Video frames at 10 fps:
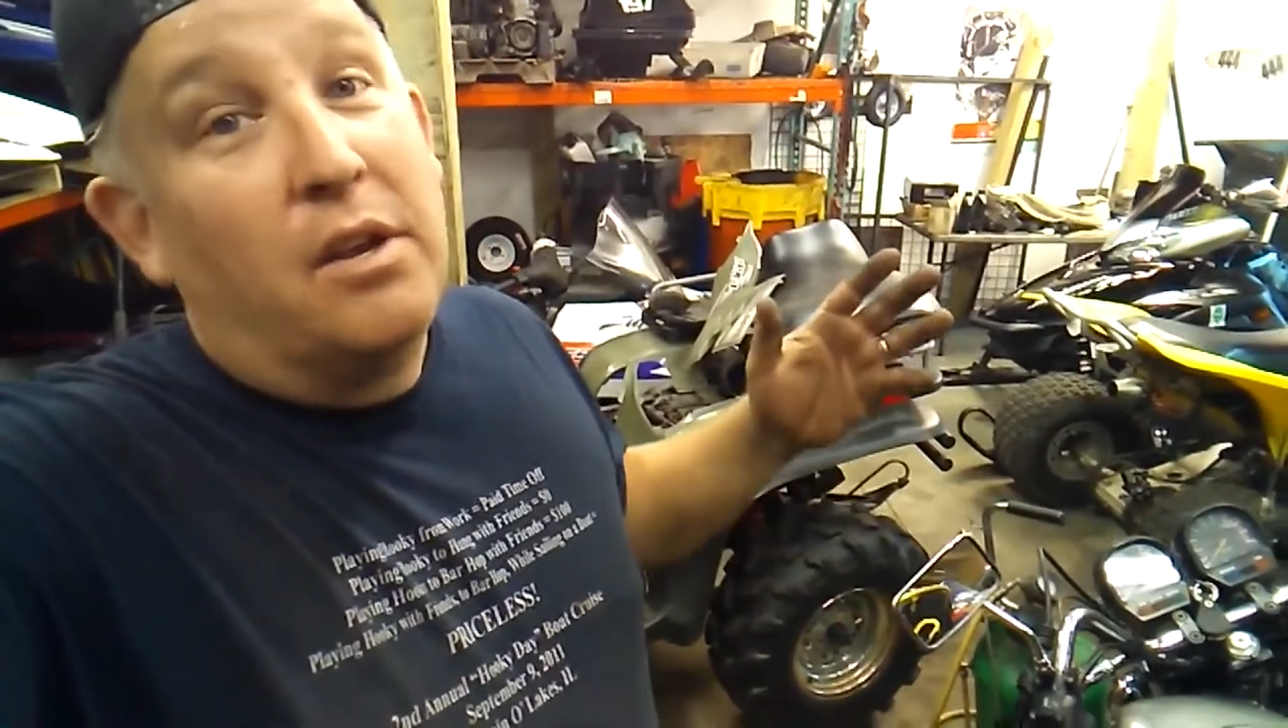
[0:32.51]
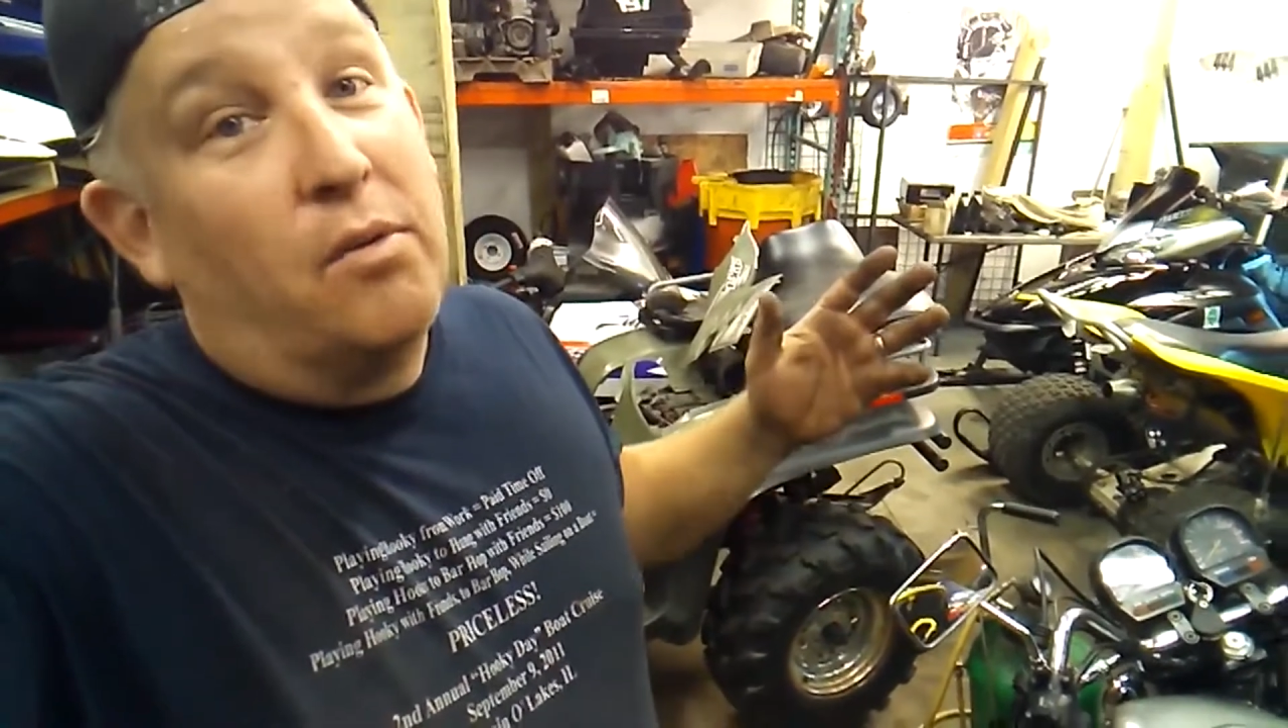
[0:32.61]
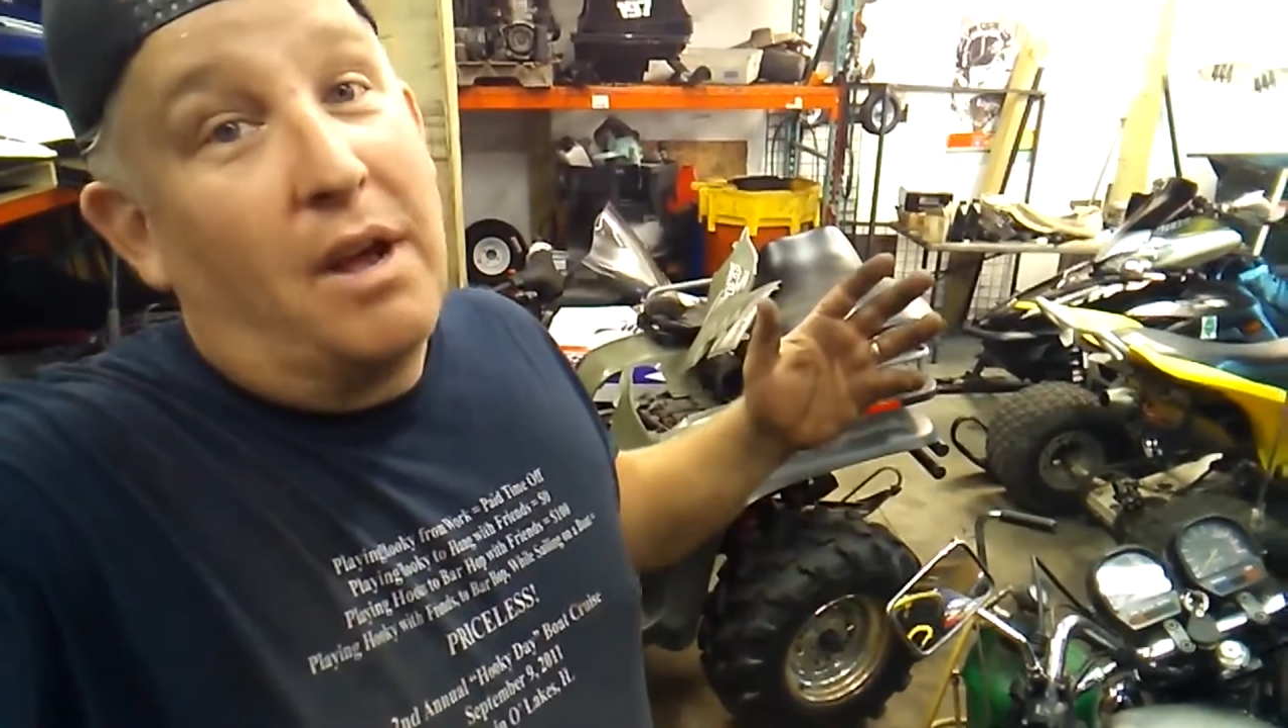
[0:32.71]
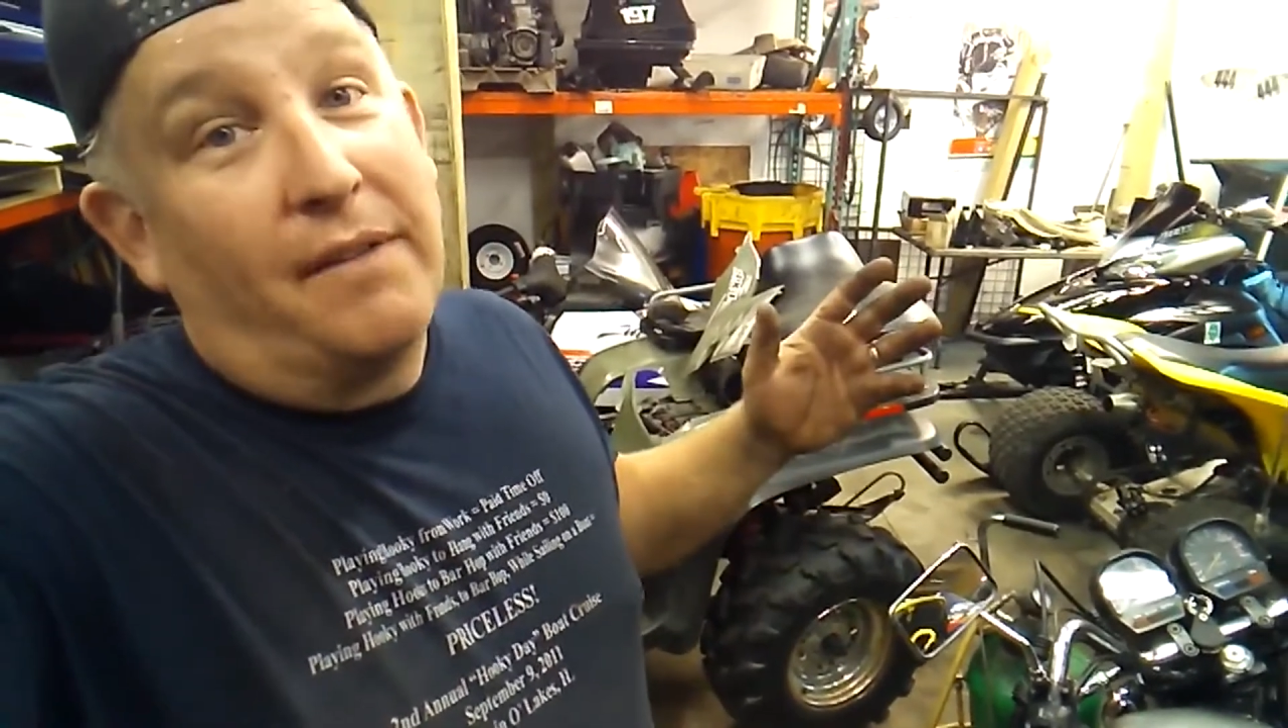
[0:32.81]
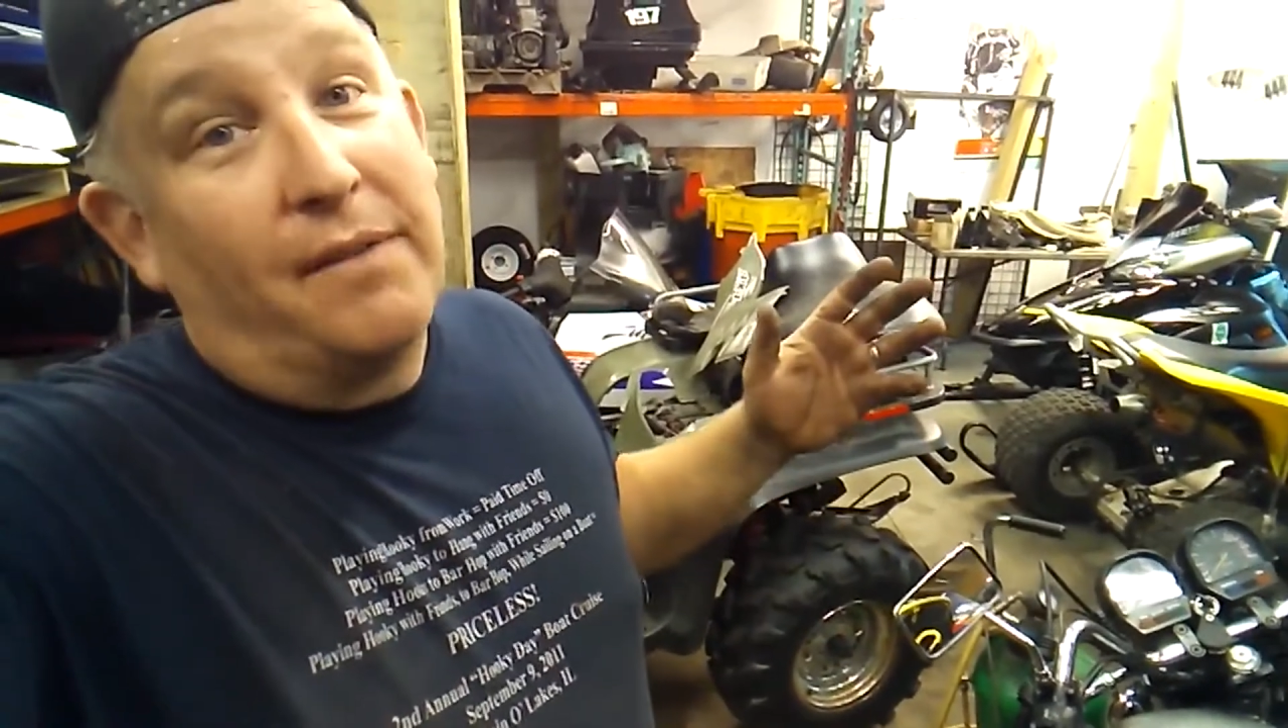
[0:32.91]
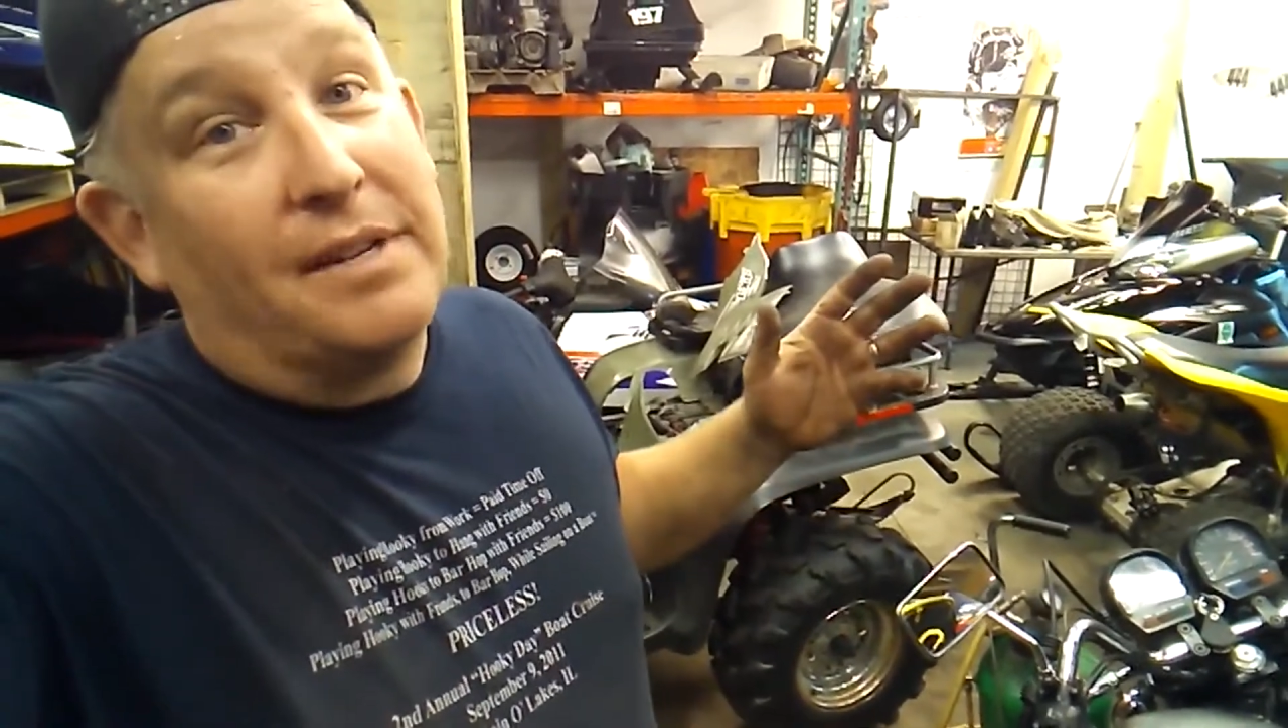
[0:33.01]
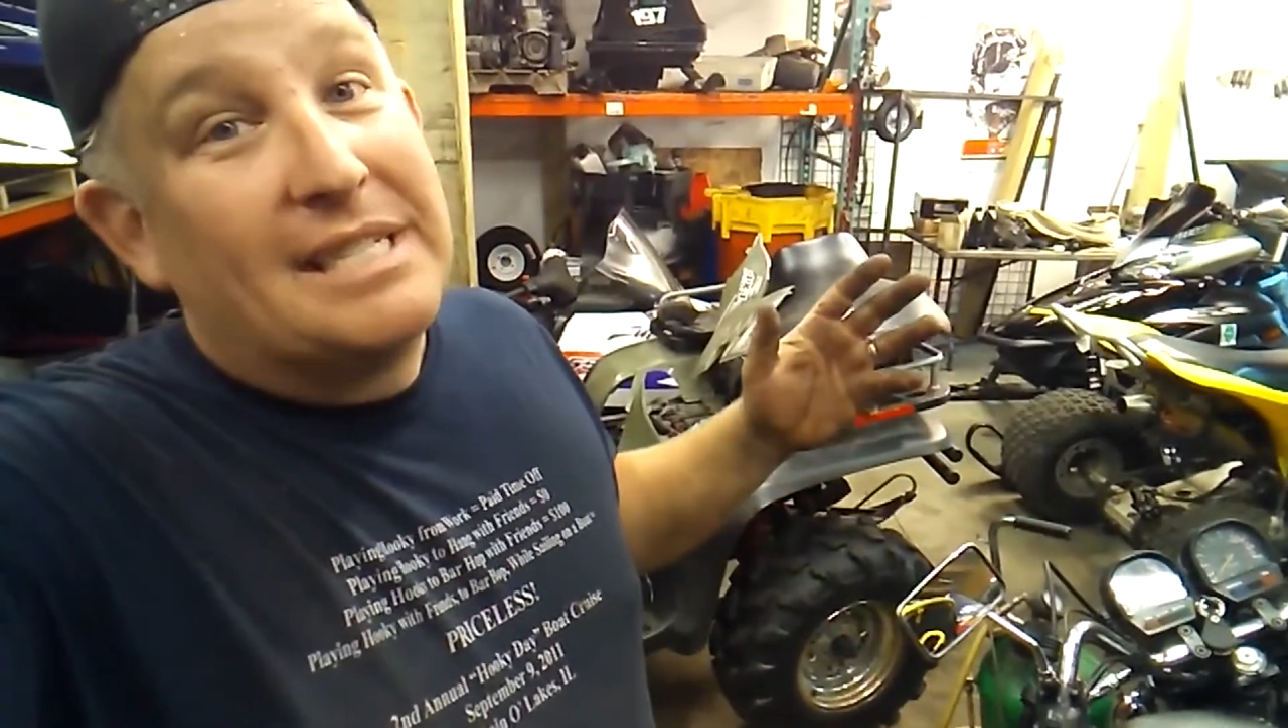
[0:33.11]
Ride it for a